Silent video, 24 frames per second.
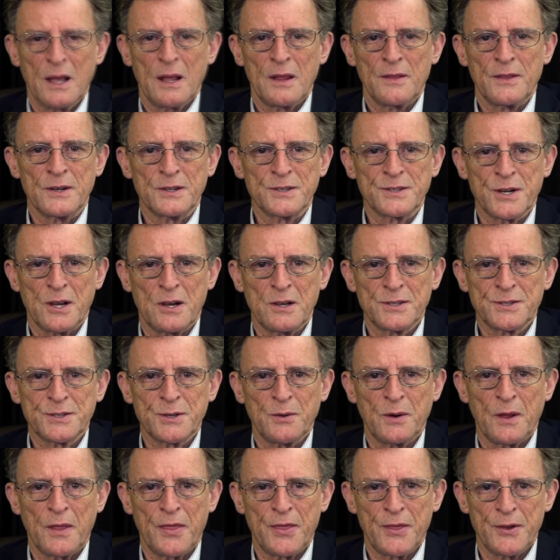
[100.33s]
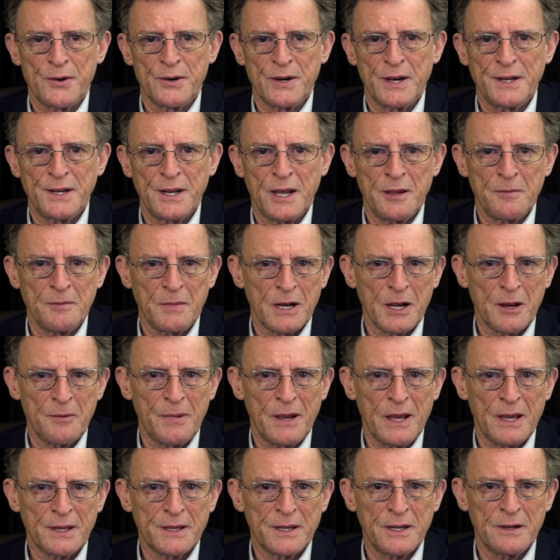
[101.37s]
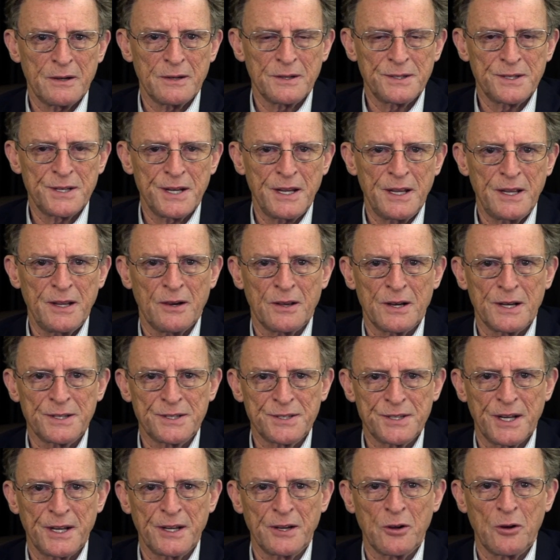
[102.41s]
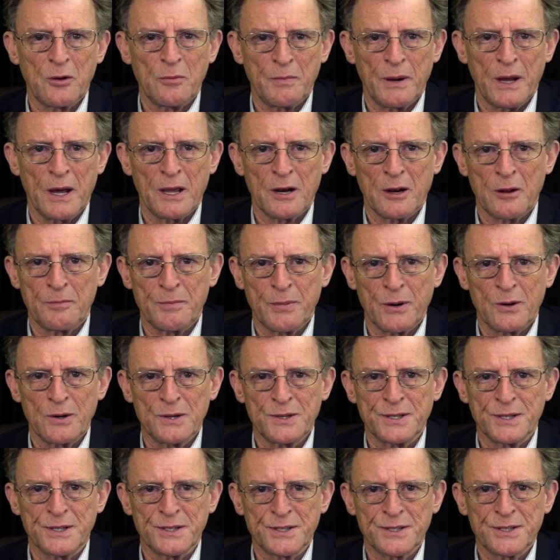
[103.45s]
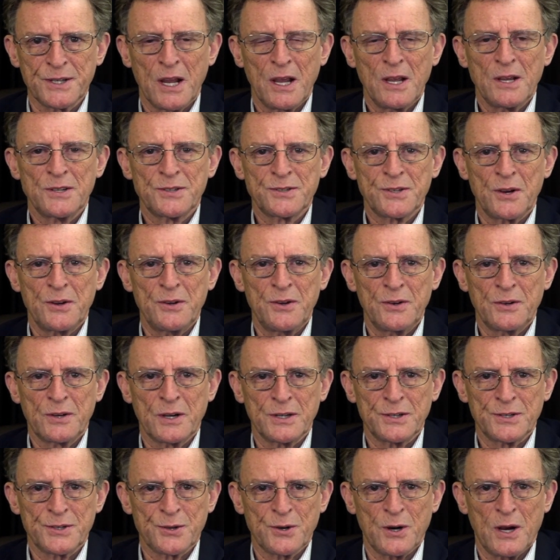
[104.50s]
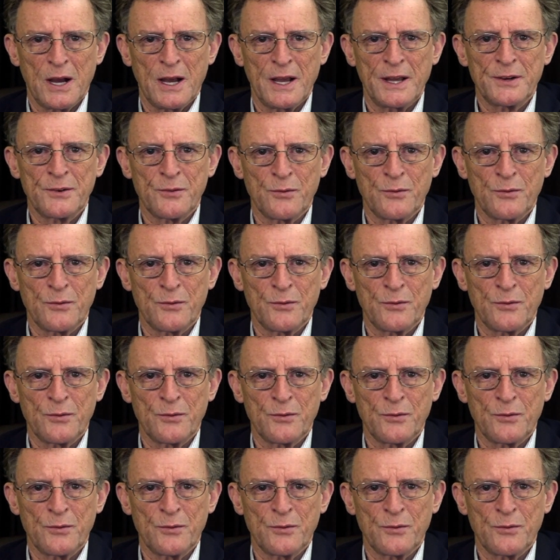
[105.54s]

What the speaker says: There's also a 30-day money-back guarantee on a single bottle purchase, so you can try it